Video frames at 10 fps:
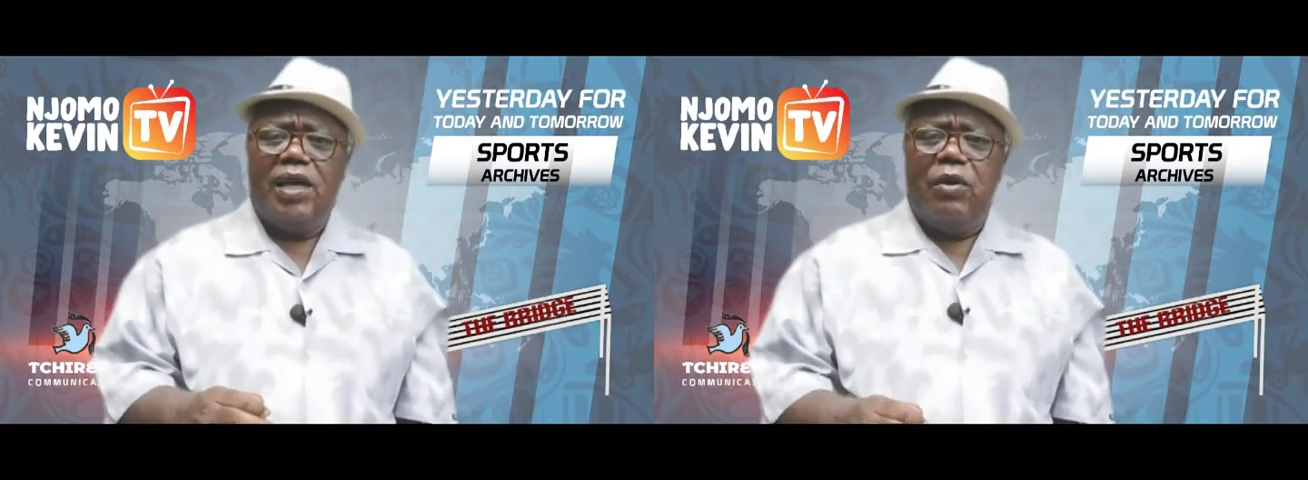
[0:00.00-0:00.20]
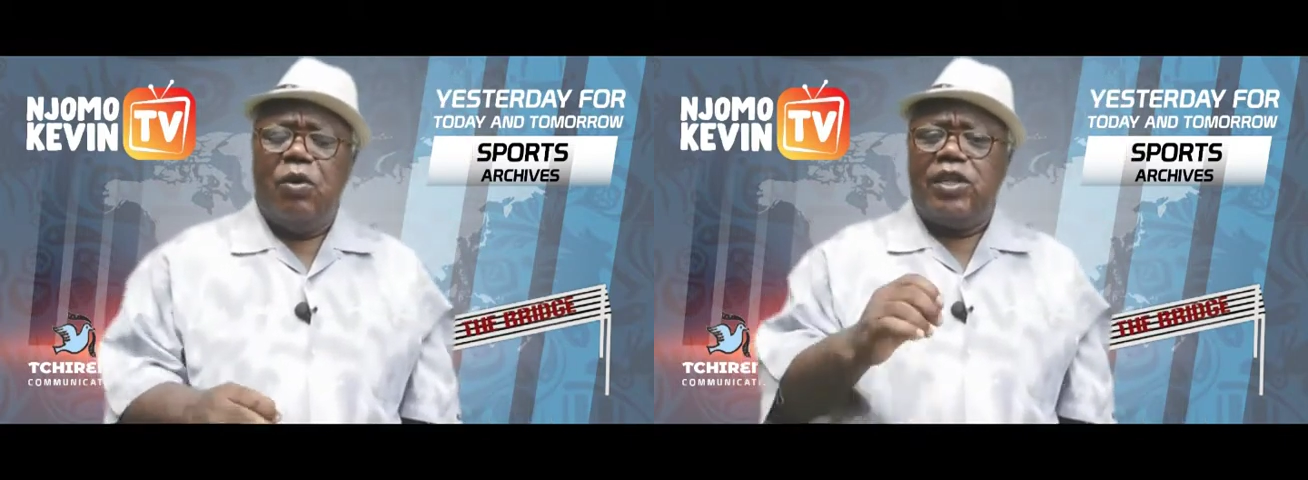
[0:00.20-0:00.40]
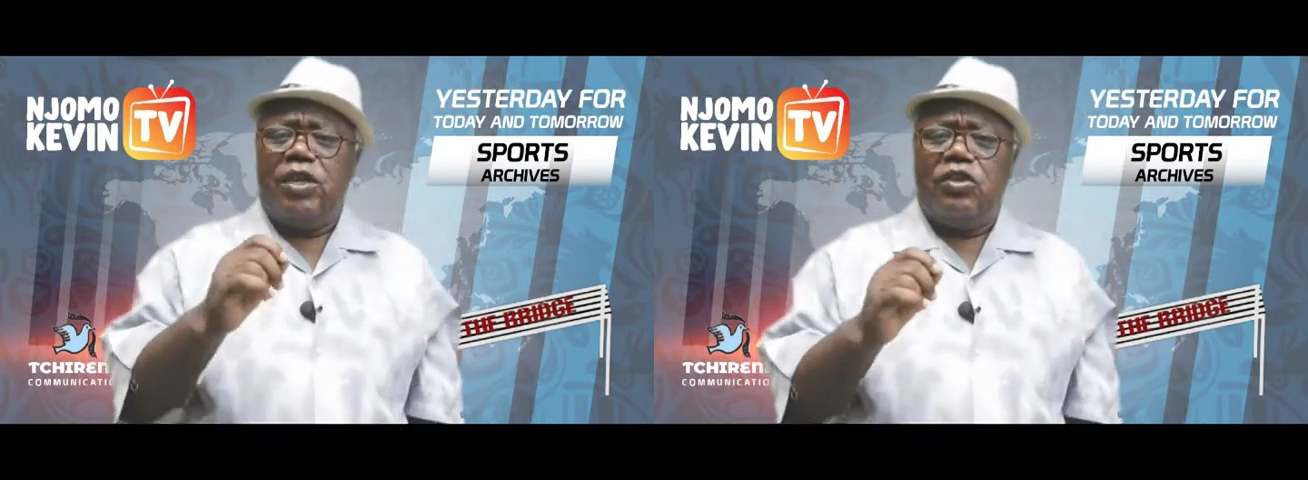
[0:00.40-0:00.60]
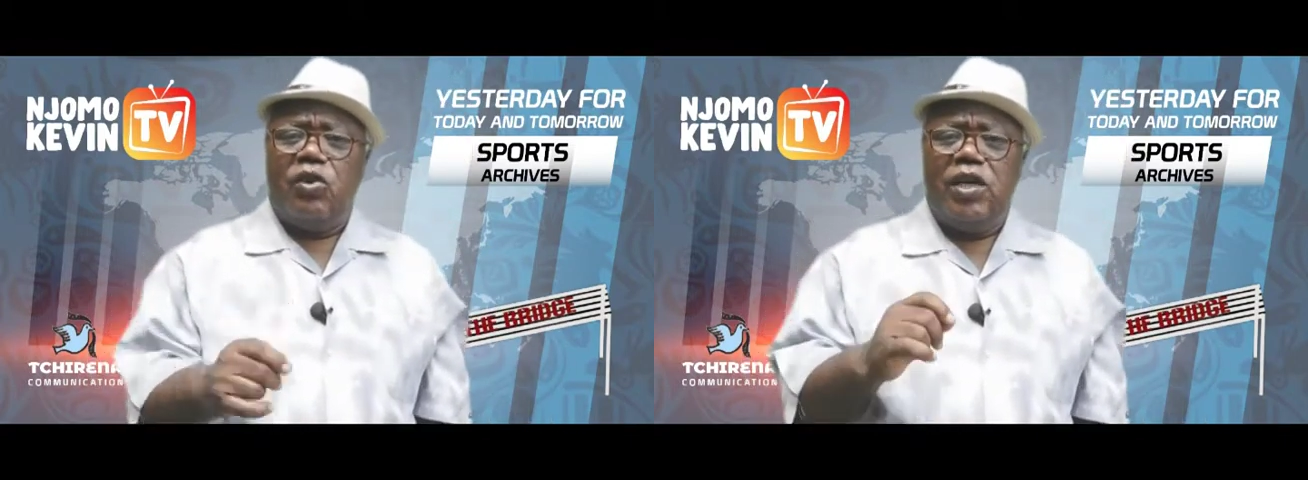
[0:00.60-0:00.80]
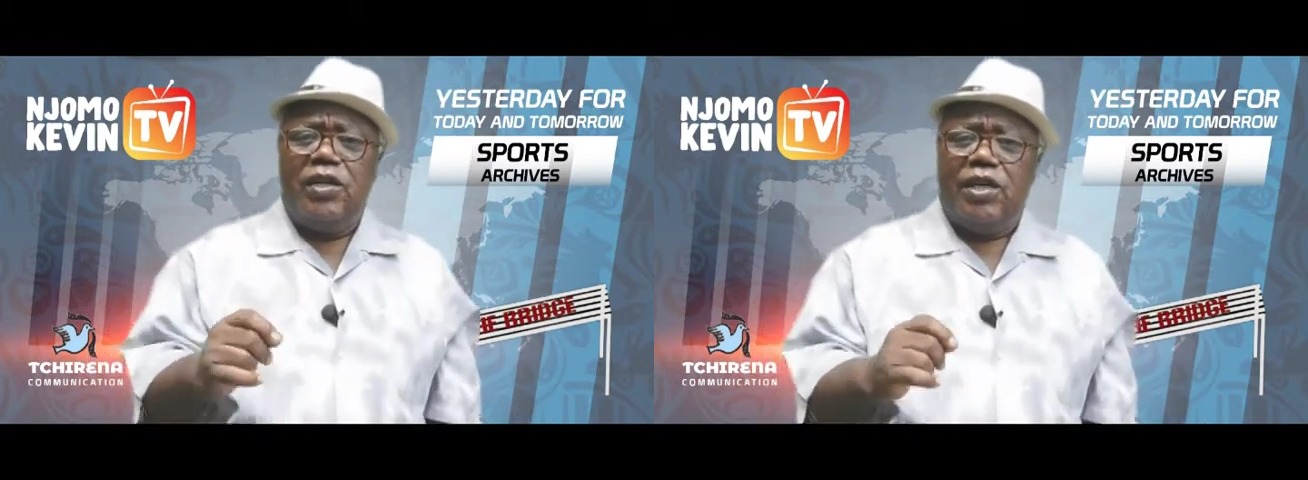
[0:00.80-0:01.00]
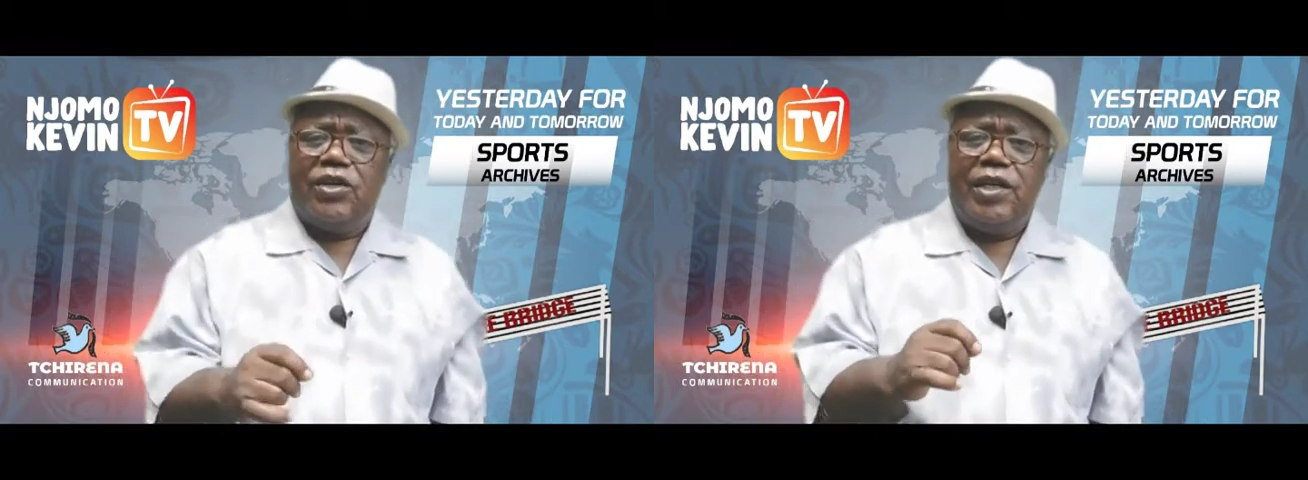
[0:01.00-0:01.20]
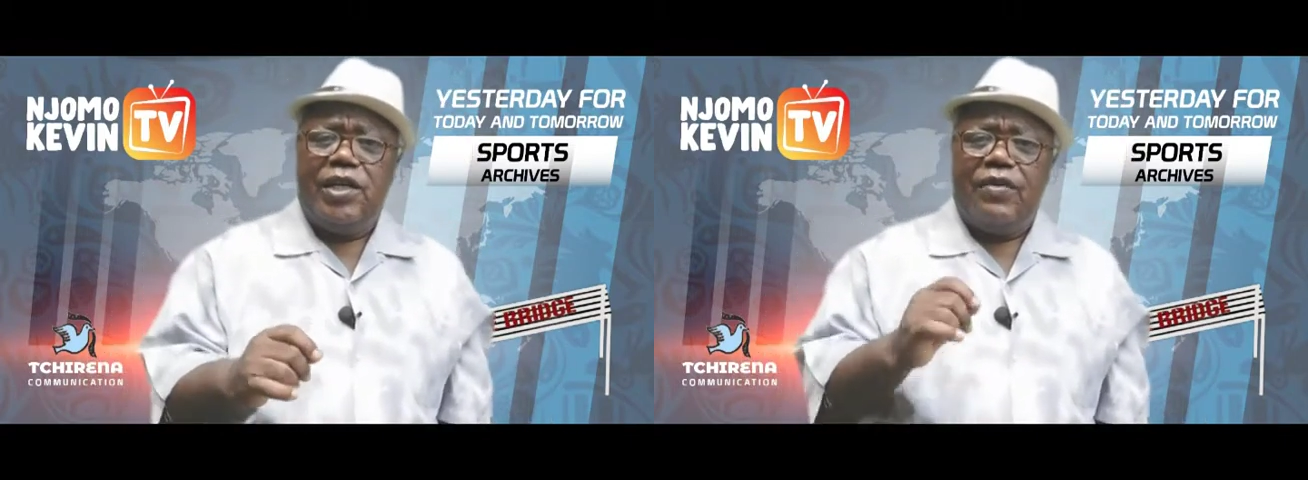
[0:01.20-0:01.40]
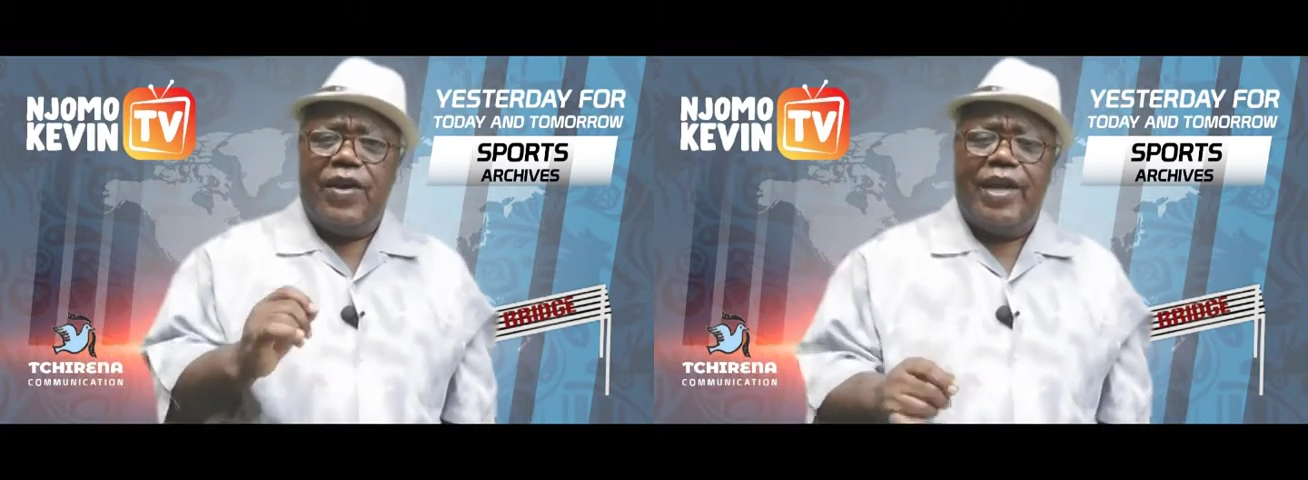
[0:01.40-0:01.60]
It was a solitary
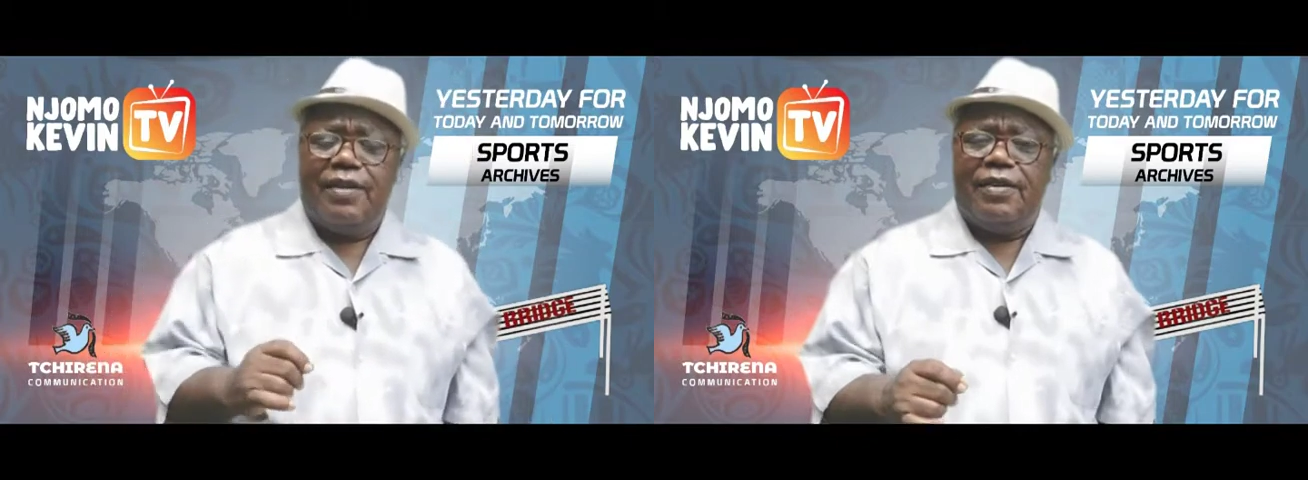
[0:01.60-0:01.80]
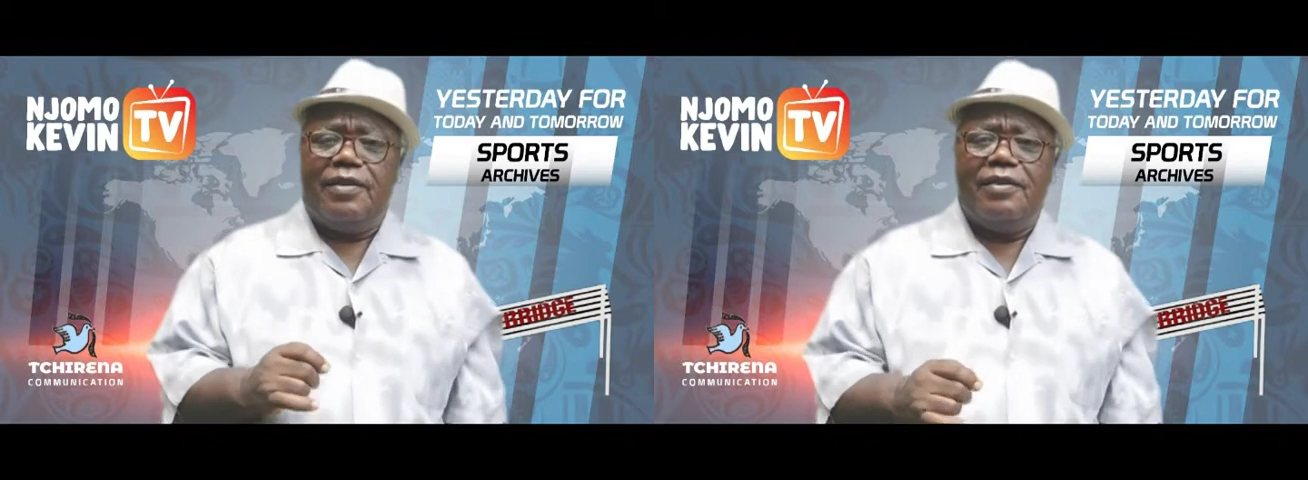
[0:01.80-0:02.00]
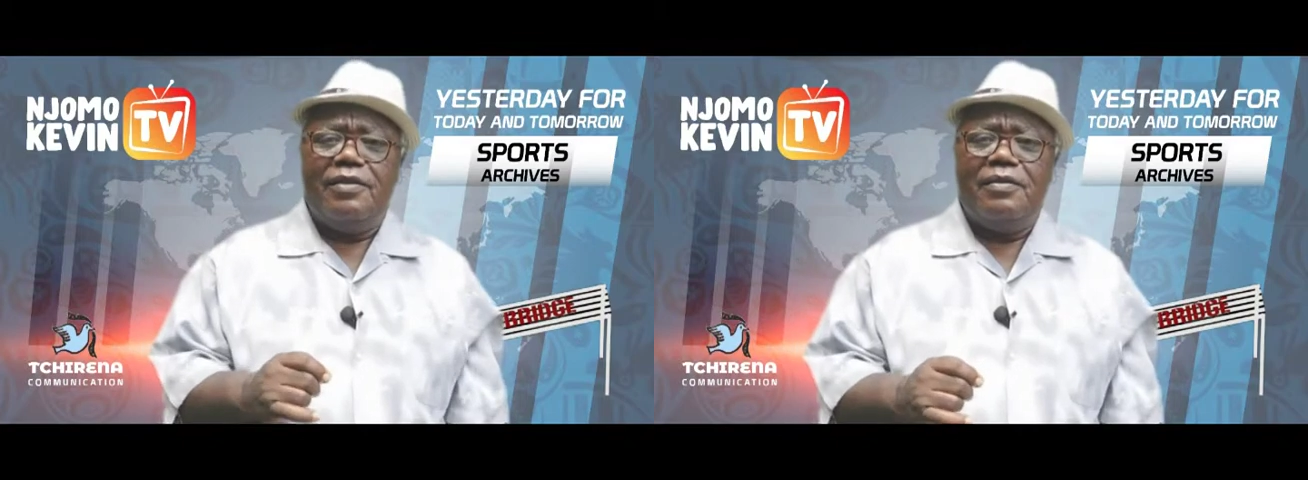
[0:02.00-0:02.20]
race.